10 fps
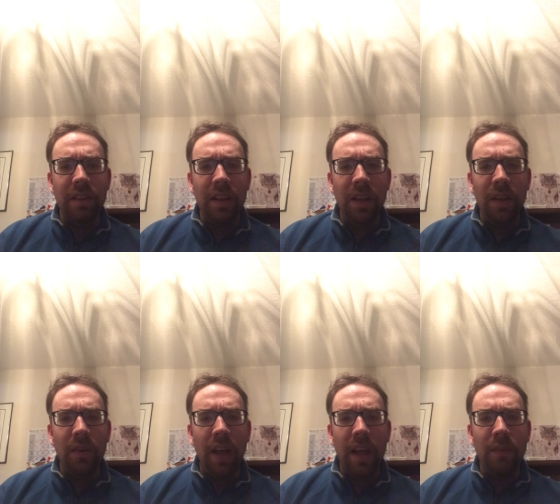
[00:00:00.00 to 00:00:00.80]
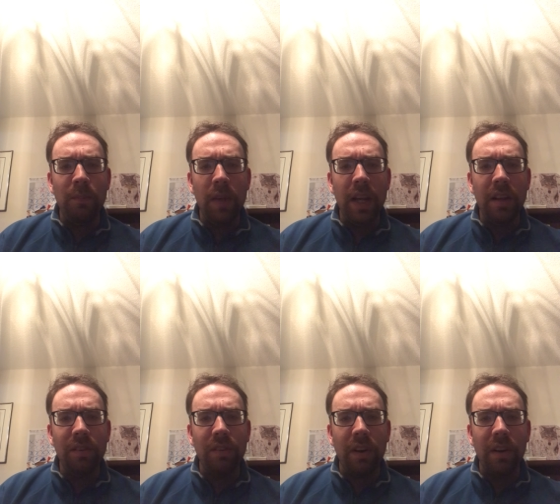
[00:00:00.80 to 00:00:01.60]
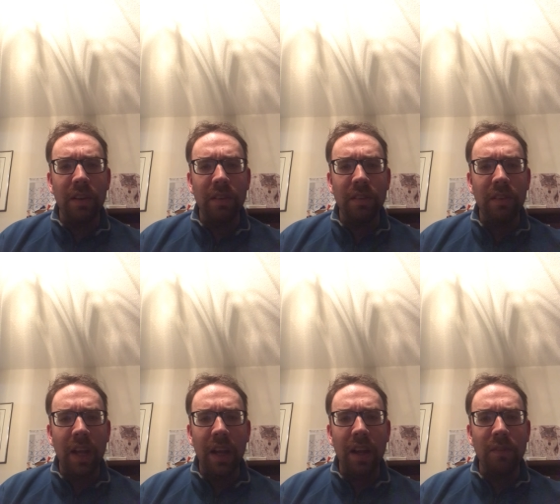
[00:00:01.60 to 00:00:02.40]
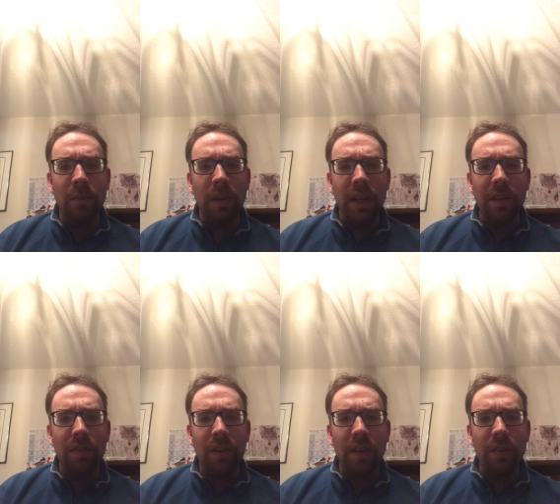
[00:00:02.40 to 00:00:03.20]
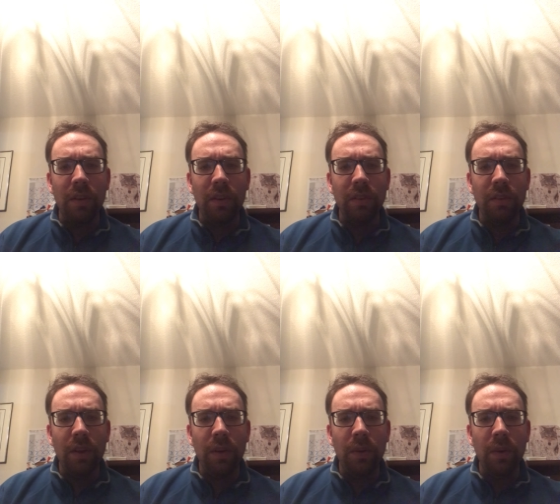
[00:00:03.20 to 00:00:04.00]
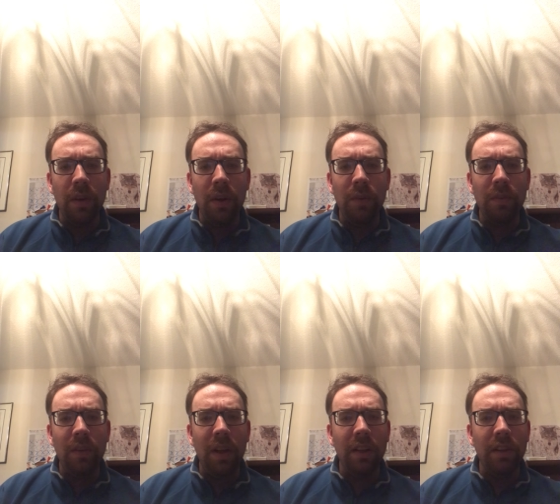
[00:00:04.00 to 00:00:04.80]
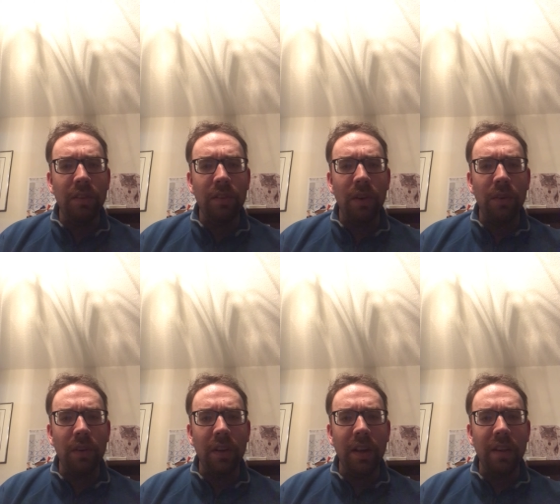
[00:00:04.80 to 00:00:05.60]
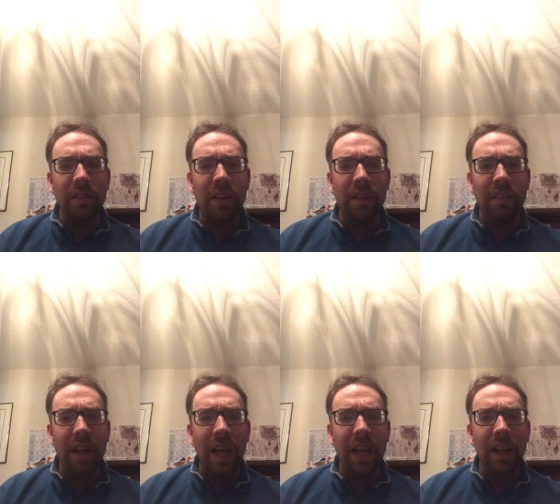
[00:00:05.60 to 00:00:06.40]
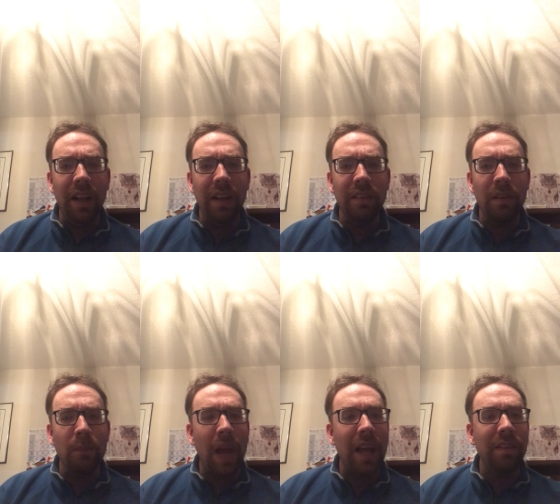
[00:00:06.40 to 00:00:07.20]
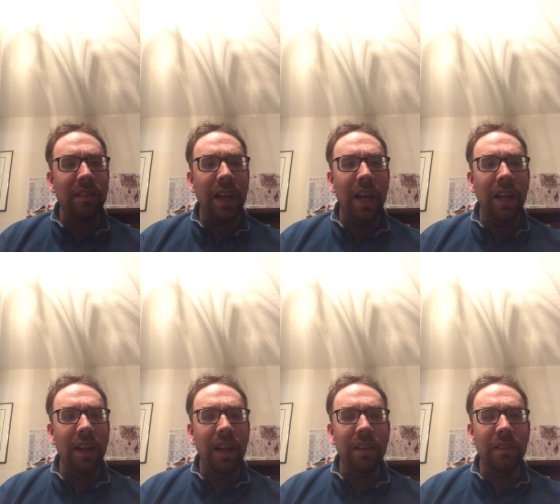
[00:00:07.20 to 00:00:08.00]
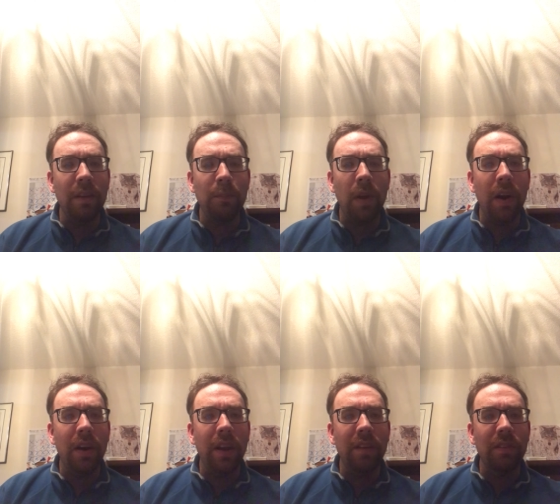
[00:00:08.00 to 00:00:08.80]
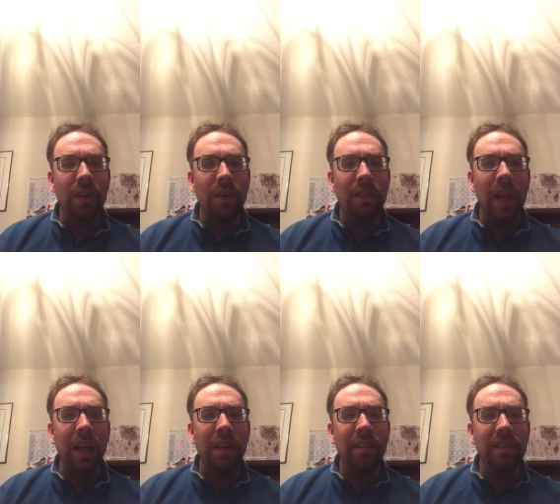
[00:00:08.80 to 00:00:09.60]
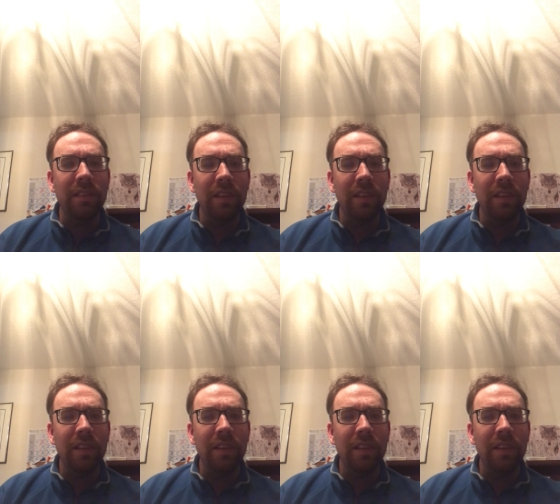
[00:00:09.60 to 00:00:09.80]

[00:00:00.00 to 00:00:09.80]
you have ministers and government officials who don't follow social distance guidelines or mask guidelines at parties or events.